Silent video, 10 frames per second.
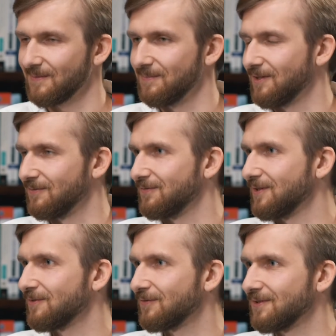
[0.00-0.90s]
Yeah,
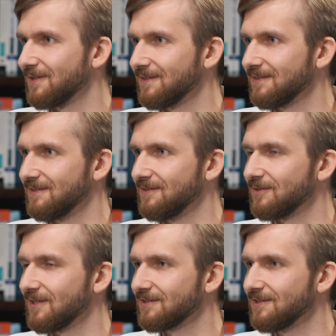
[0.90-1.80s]
thank you for the
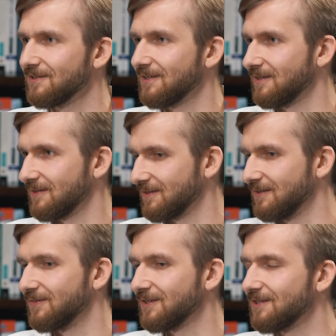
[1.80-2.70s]
introduction and
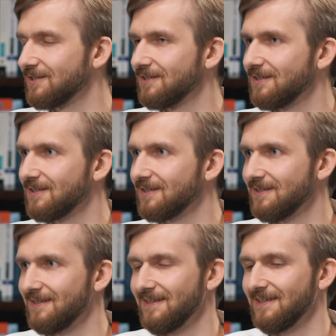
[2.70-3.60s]
invitation here.
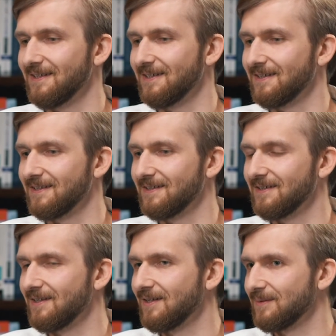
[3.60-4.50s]

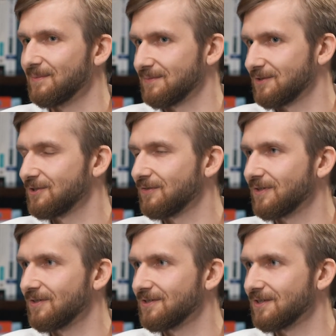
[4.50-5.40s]
I'm Krzysztof
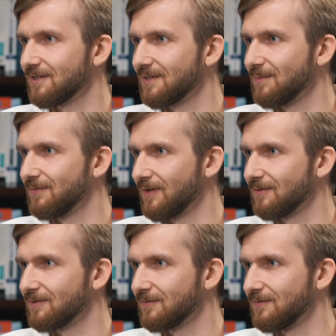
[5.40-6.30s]
Karolczak and I'm a
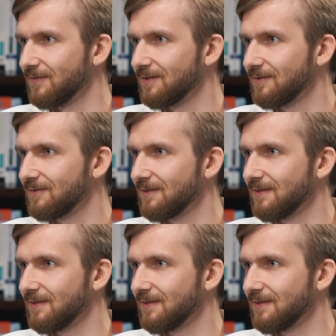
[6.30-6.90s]
founder of Inwedo,